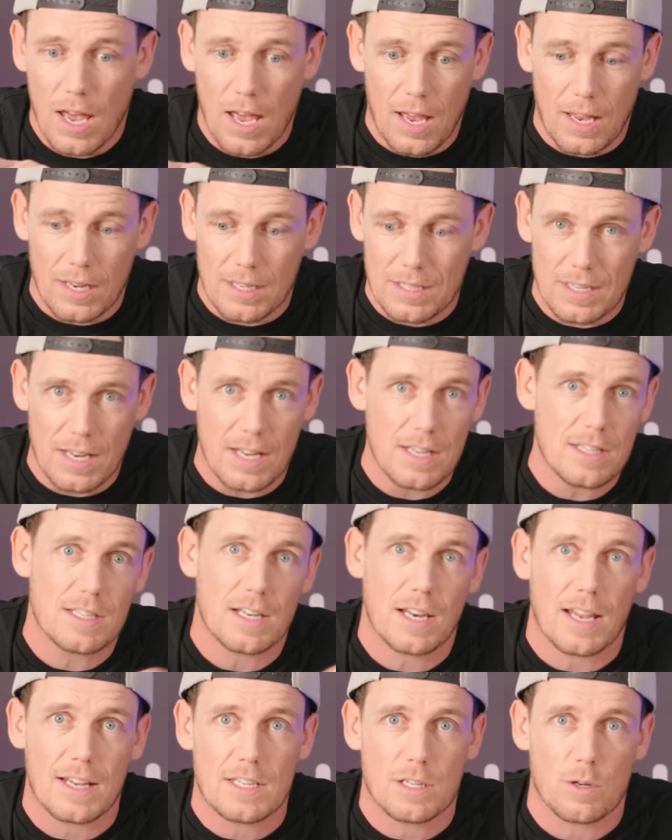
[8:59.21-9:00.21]
and
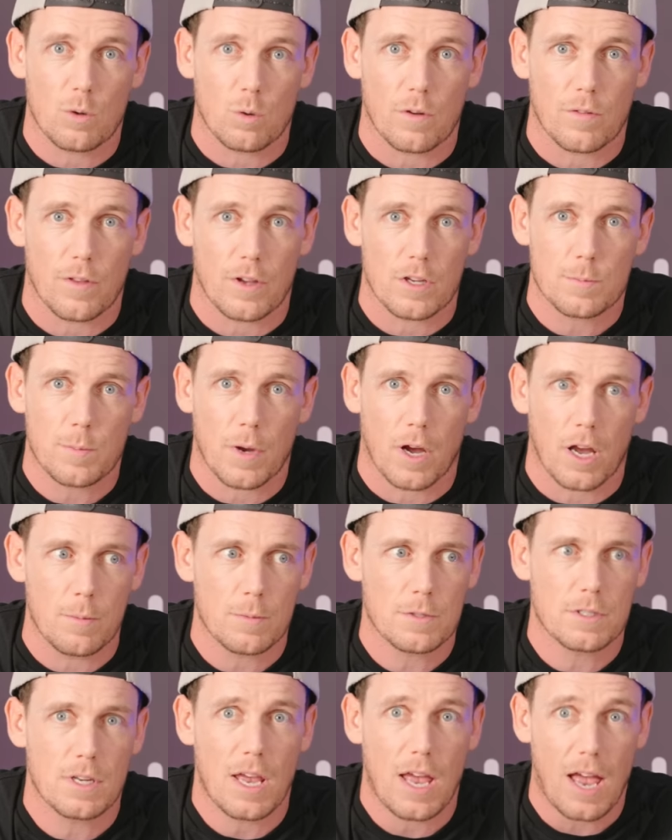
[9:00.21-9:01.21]
insulated all of those
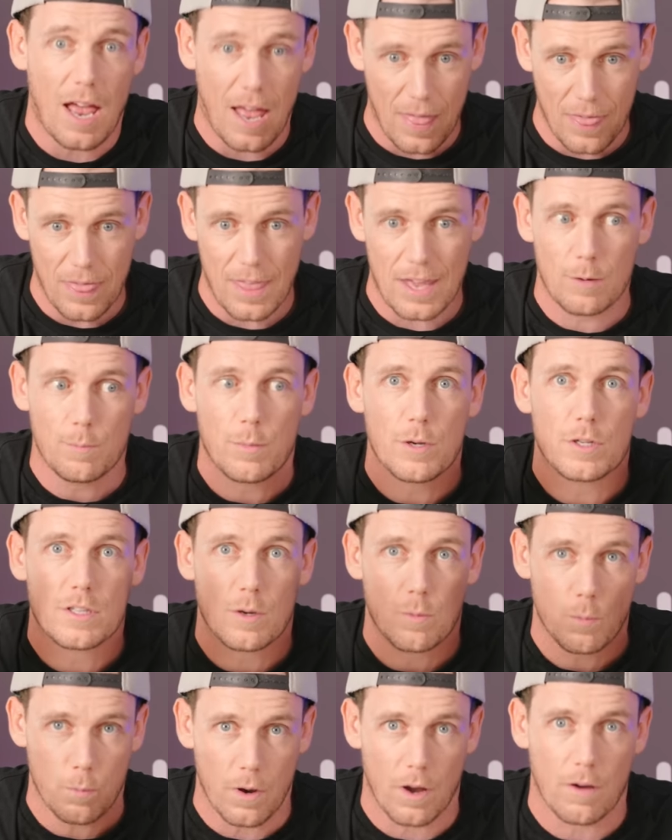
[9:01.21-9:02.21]
pipes and then put a,